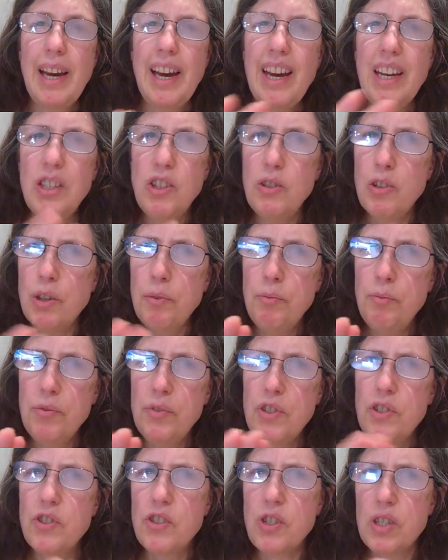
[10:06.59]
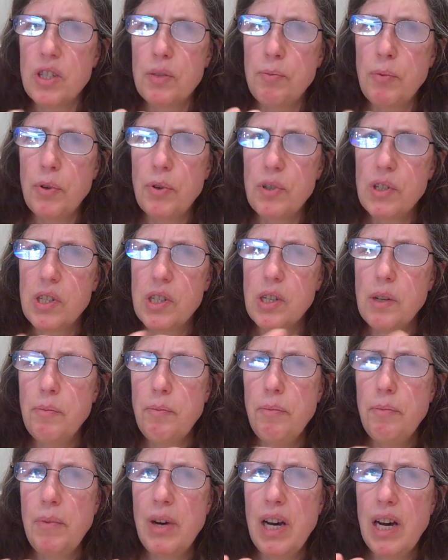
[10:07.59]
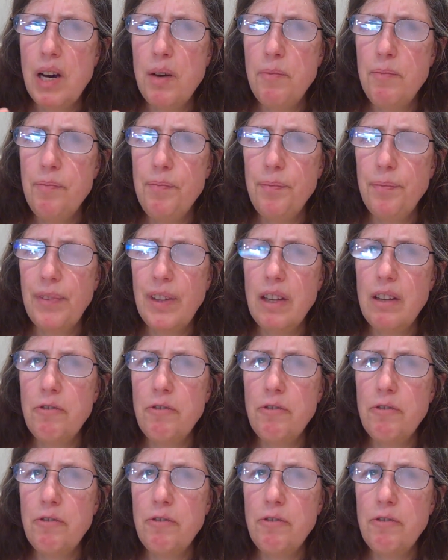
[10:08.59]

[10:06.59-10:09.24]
and you can just put some,